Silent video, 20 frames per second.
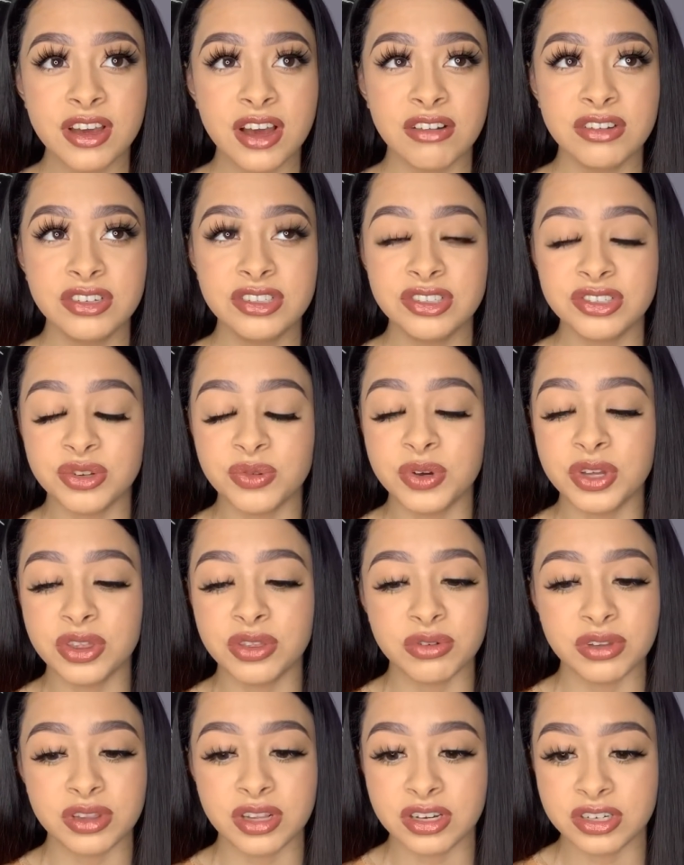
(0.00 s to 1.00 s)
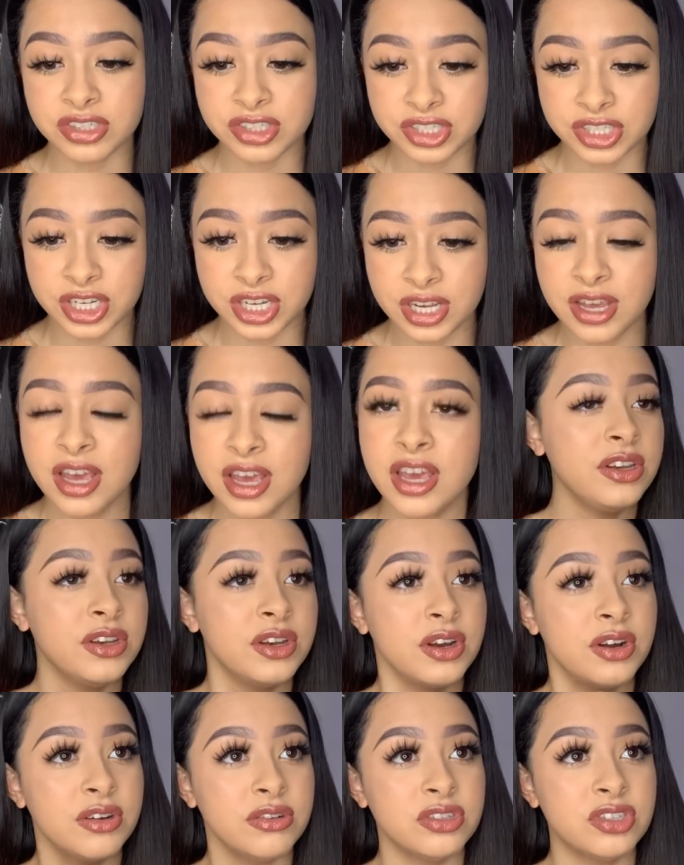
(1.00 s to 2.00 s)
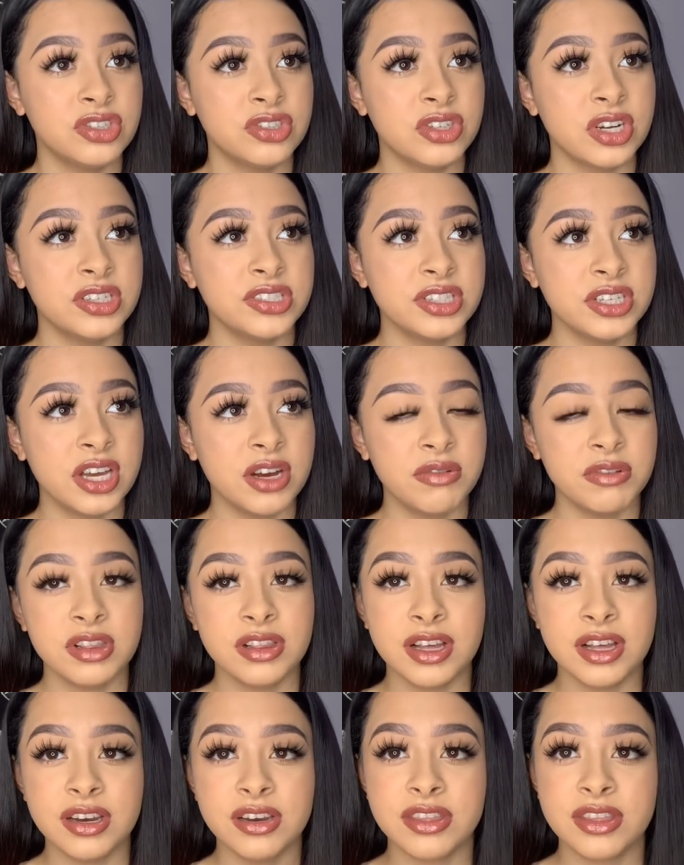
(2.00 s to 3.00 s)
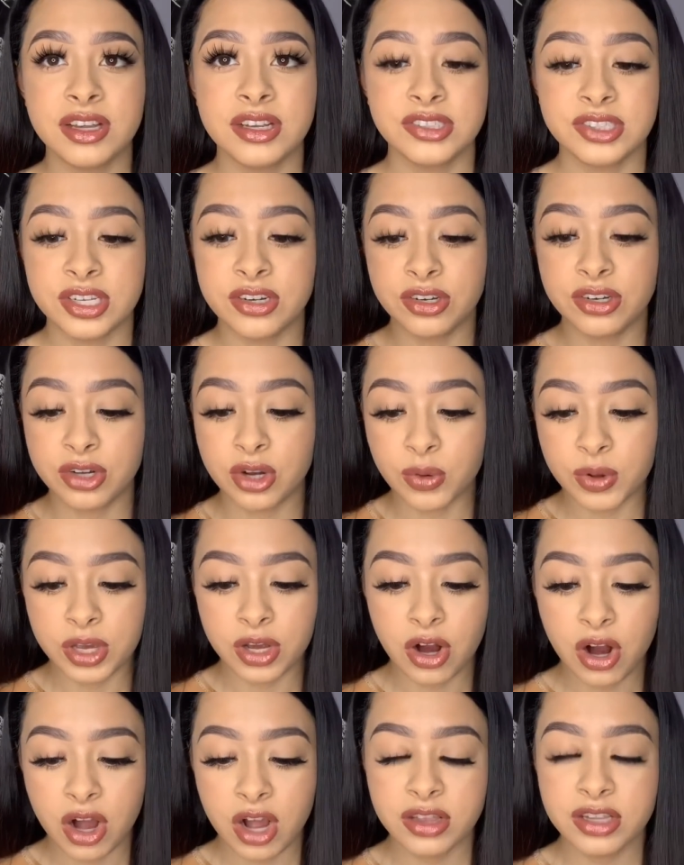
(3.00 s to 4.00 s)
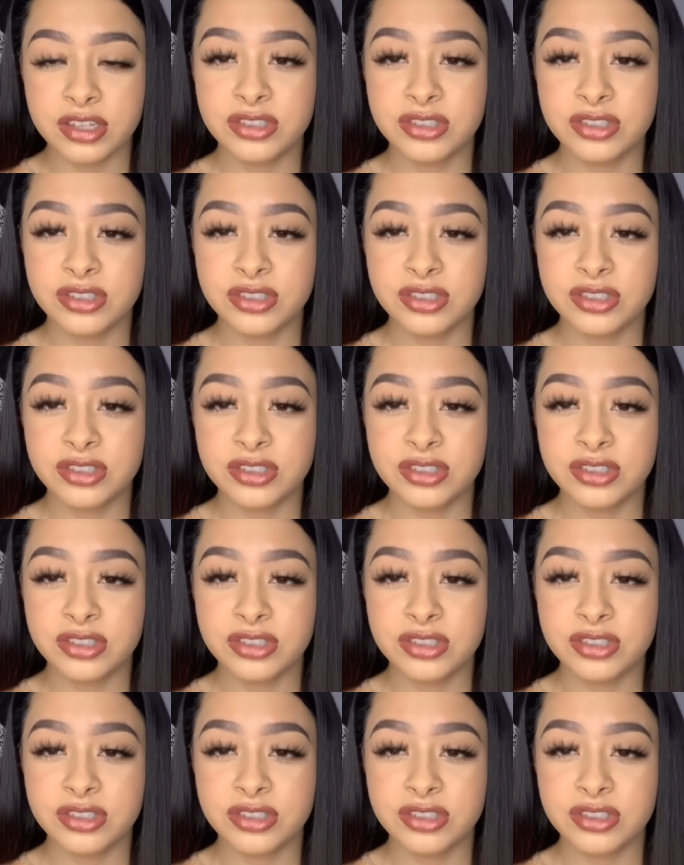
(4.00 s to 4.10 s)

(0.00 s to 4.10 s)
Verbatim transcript: I was just going through a lot of shit, you know, just stressing out with a lot of things that are going on.